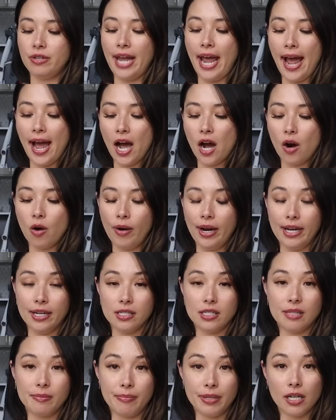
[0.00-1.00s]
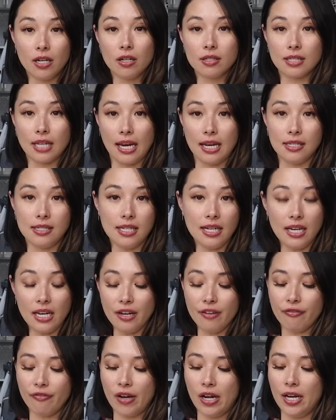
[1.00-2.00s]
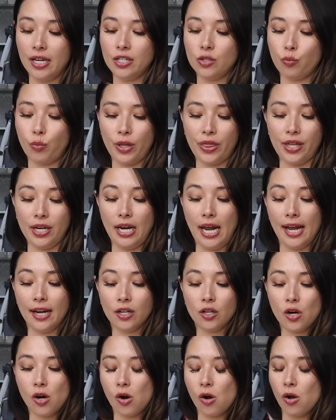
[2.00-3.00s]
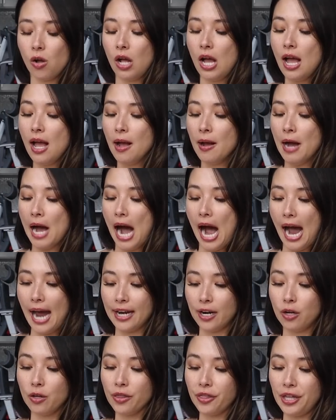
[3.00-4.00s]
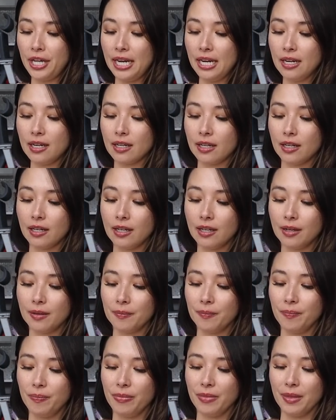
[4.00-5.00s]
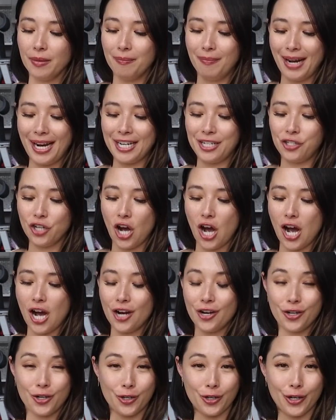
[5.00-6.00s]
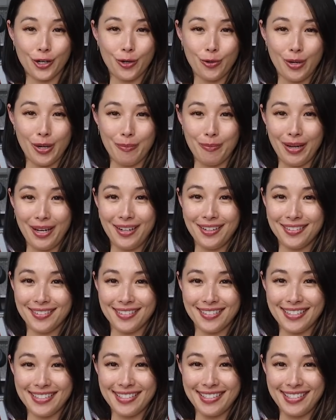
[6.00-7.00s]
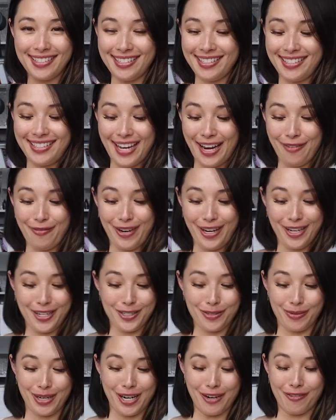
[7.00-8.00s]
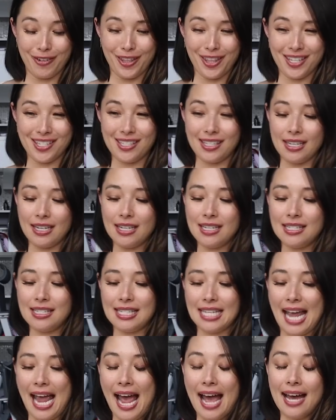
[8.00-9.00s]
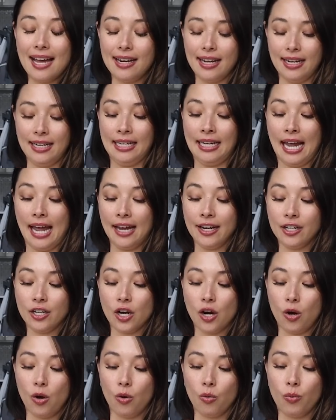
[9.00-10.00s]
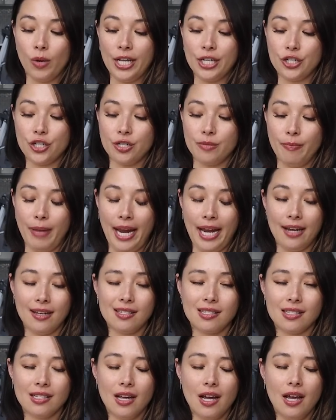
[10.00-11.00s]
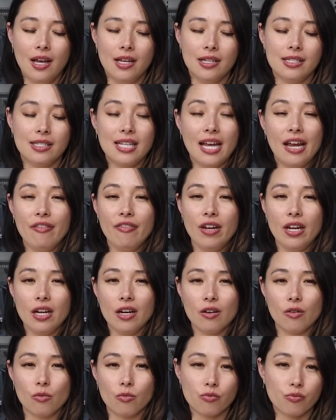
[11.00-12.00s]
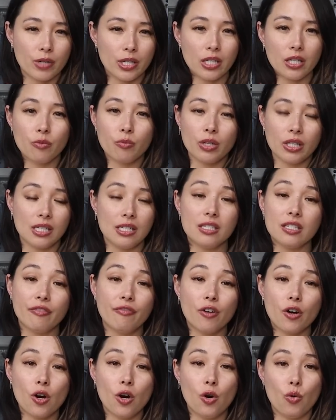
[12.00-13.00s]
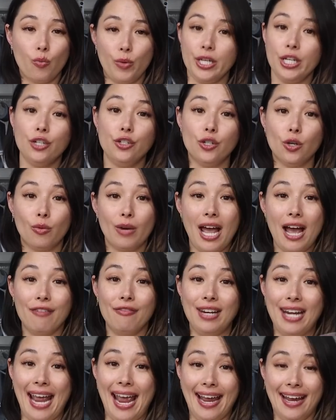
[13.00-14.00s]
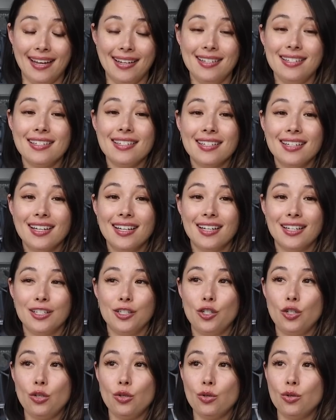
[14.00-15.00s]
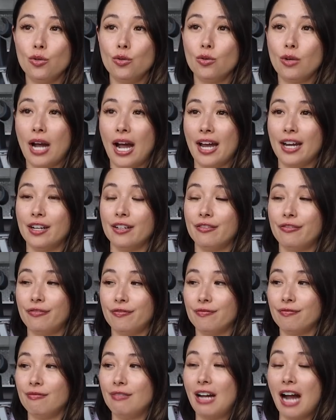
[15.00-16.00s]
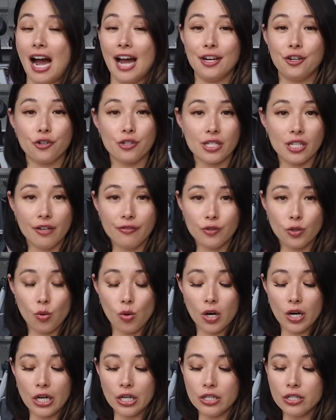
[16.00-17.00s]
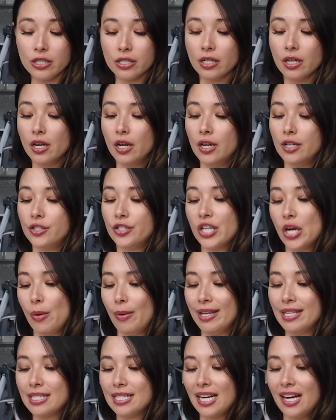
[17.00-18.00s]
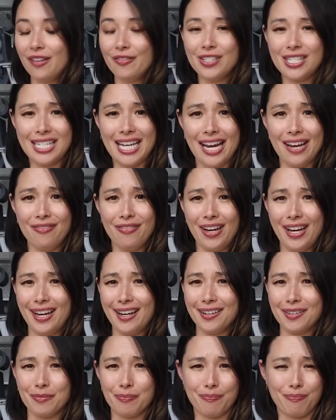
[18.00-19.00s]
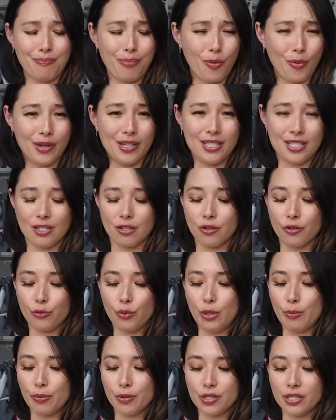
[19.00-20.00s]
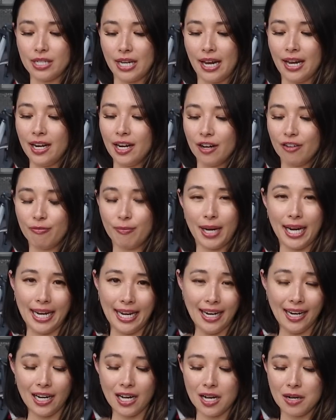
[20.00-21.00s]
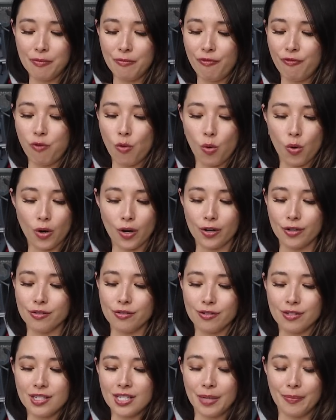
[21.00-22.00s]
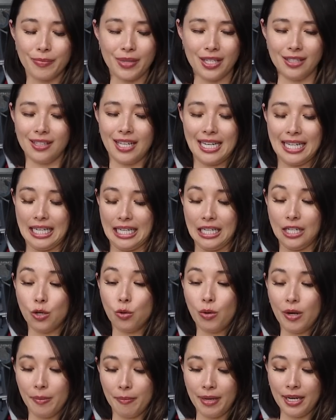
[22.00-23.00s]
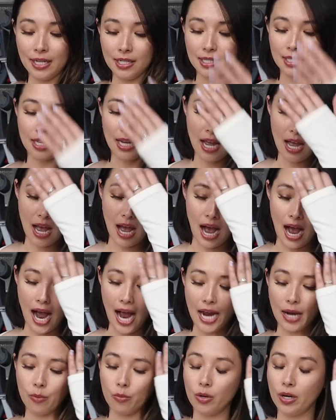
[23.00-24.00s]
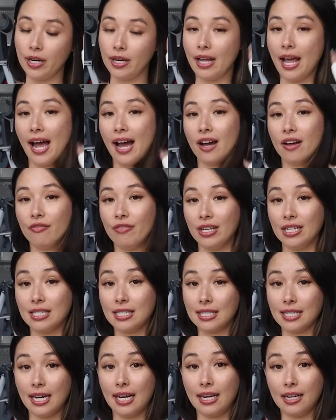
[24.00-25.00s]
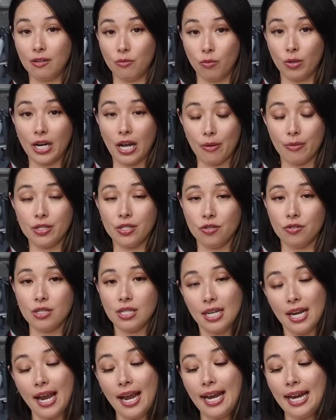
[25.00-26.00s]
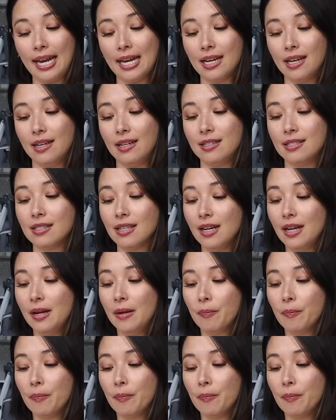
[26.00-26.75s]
now is build a sinking fund with an end goal. I don't think my dog or equipment savings, whatever this is, had any end goal, which makes saving really, really difficult when you don't have an end to kind of guide yourself towards. So instead of saving 0.03% of my income for something like equipment, I would have instead, what I would do today is